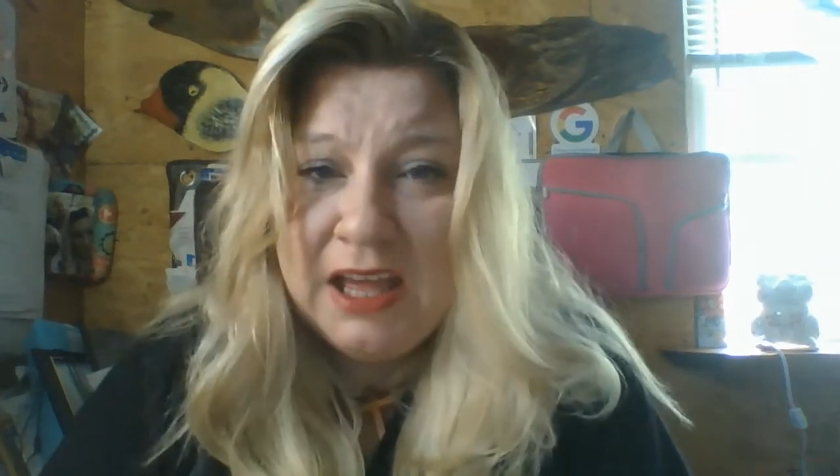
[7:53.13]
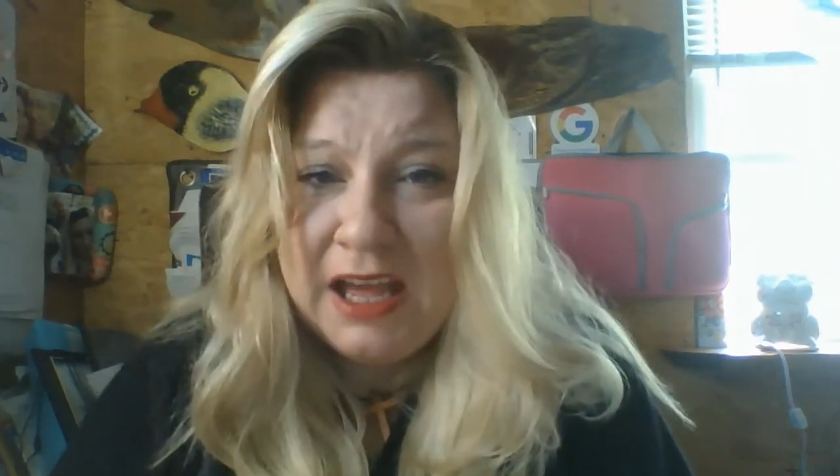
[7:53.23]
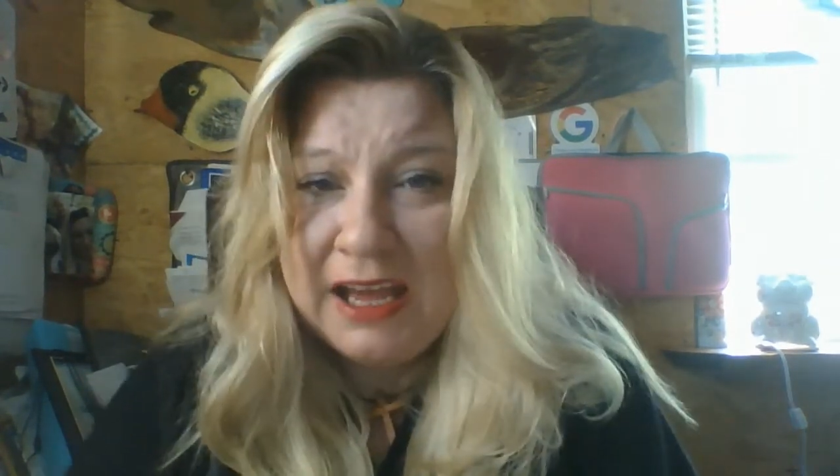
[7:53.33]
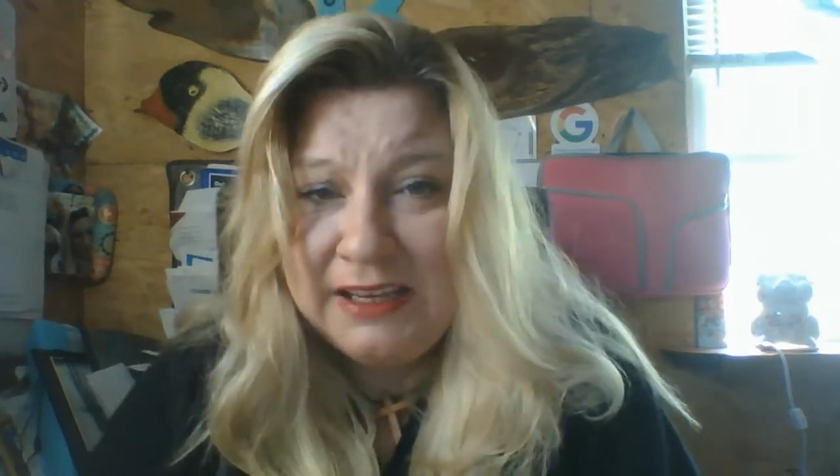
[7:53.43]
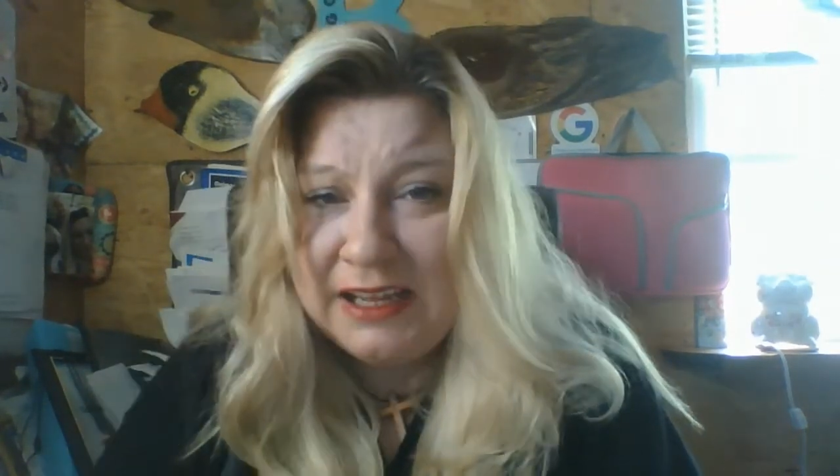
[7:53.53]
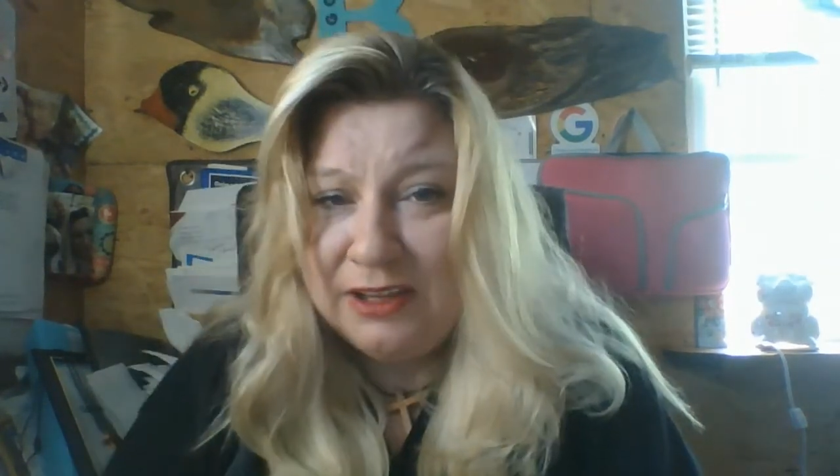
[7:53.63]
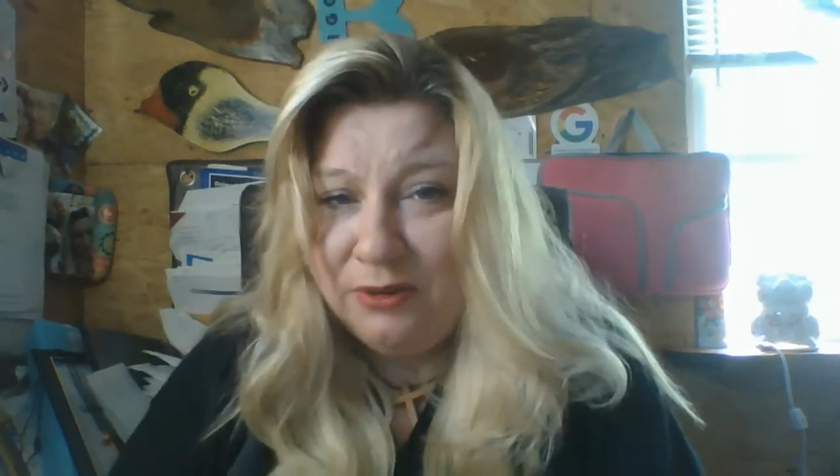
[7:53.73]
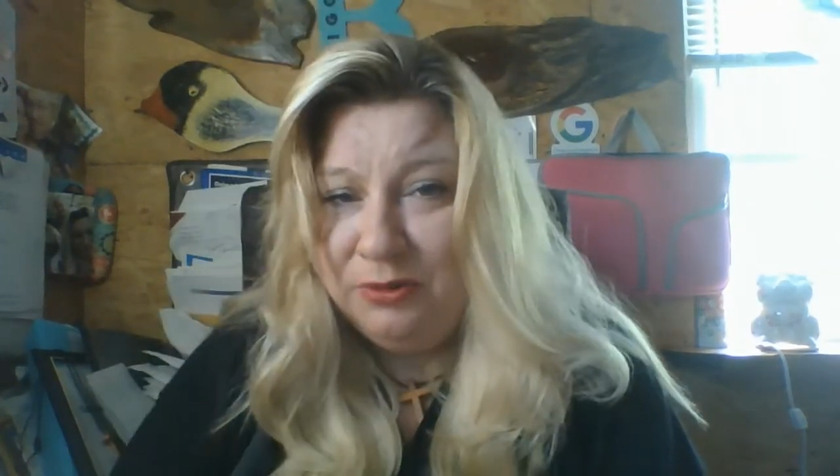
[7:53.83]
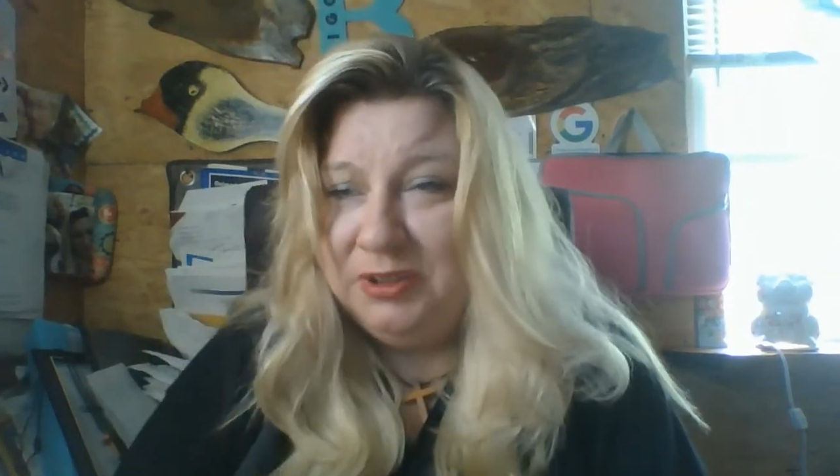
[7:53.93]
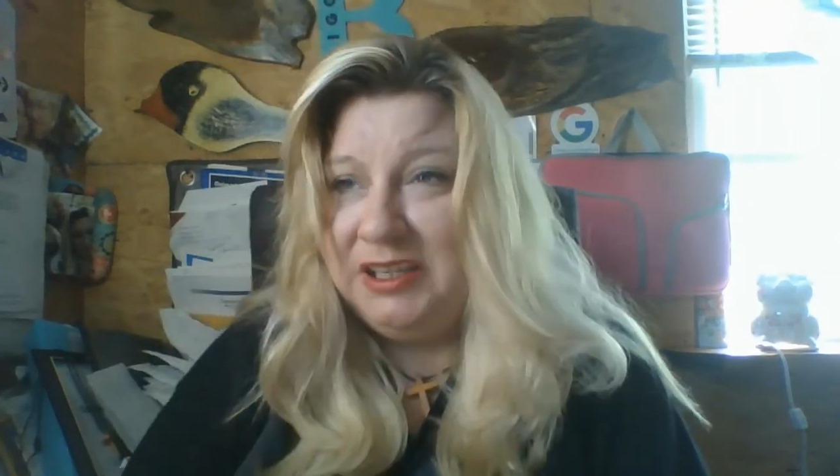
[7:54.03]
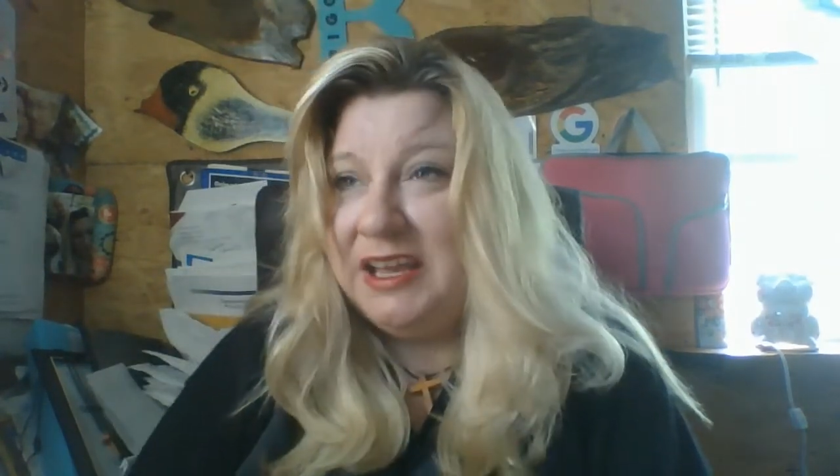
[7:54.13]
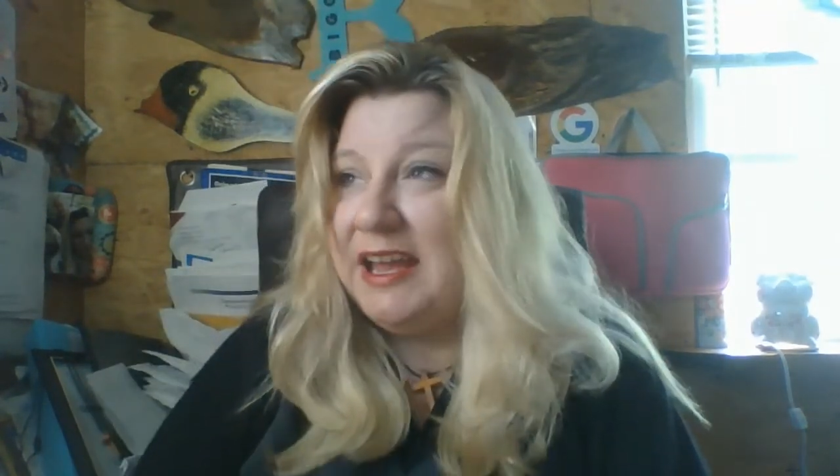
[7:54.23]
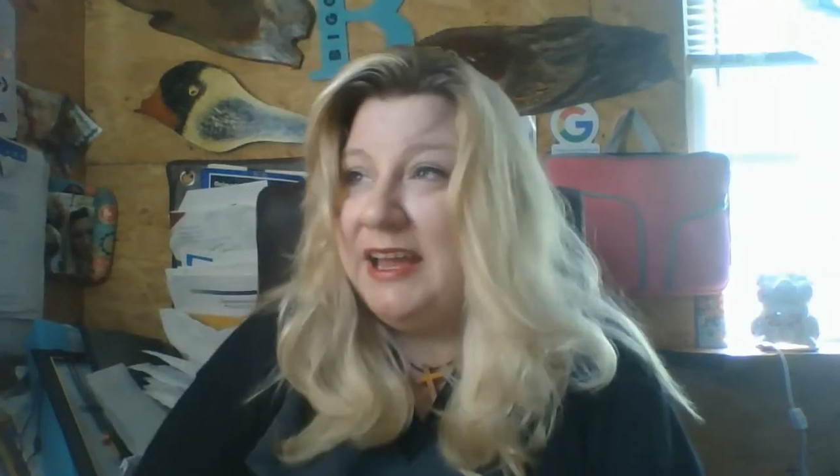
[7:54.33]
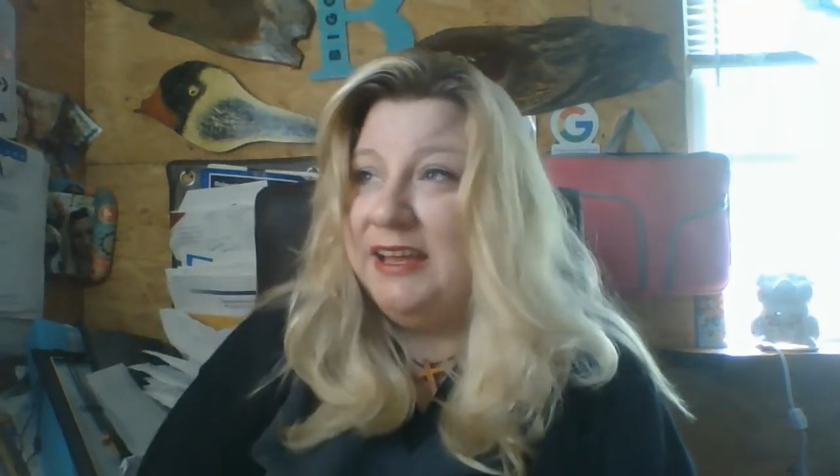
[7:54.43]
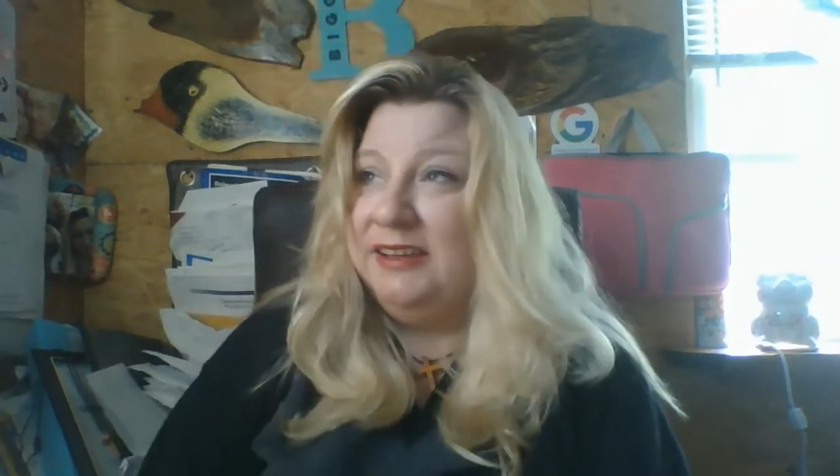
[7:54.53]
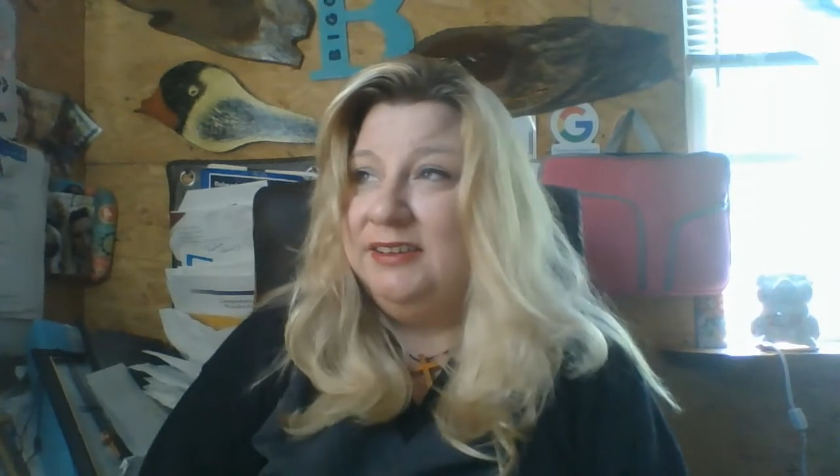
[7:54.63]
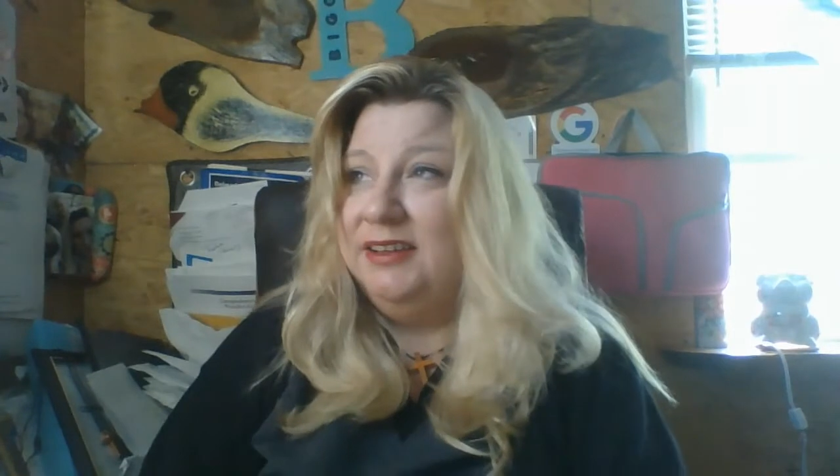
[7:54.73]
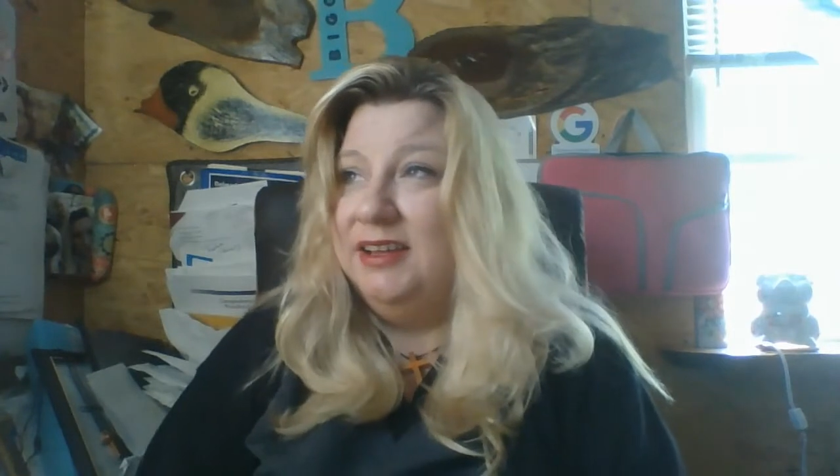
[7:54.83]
I not only had